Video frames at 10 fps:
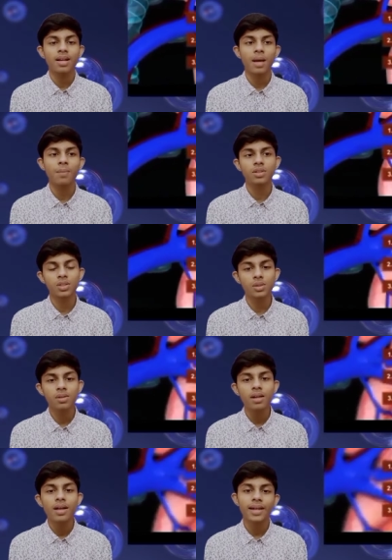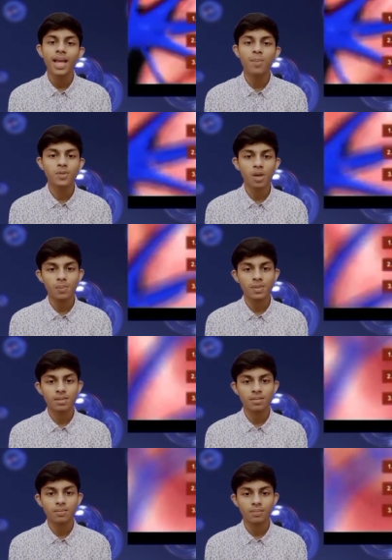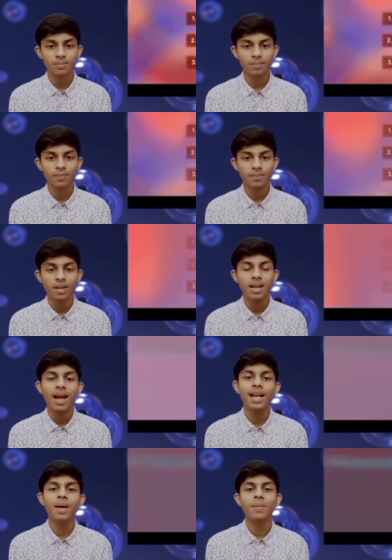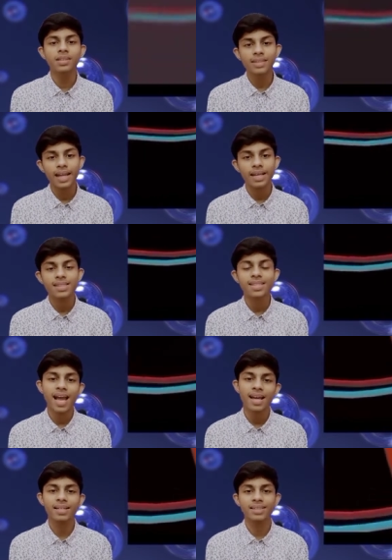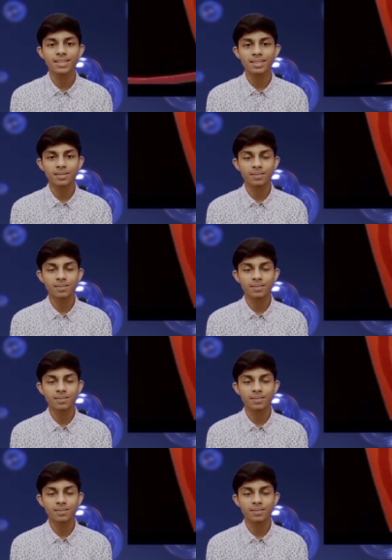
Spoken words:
Number 2. Reabsorption. And number 3. Secretion.